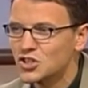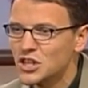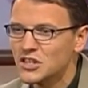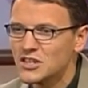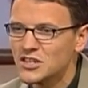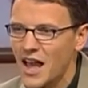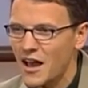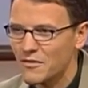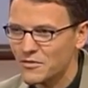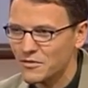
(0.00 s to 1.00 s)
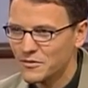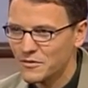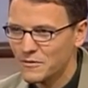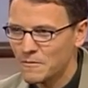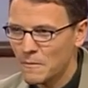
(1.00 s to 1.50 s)
Jesus have?
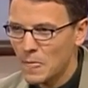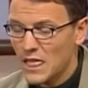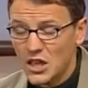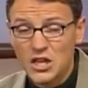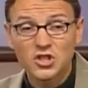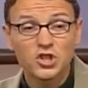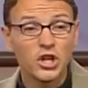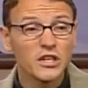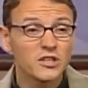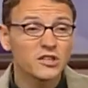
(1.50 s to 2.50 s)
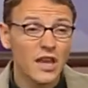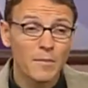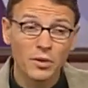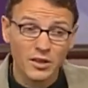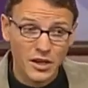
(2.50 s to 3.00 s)
Is Jesus a
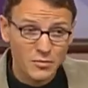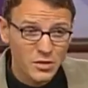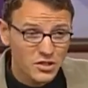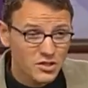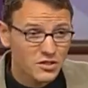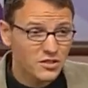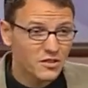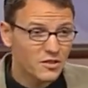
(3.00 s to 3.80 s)
polygamist?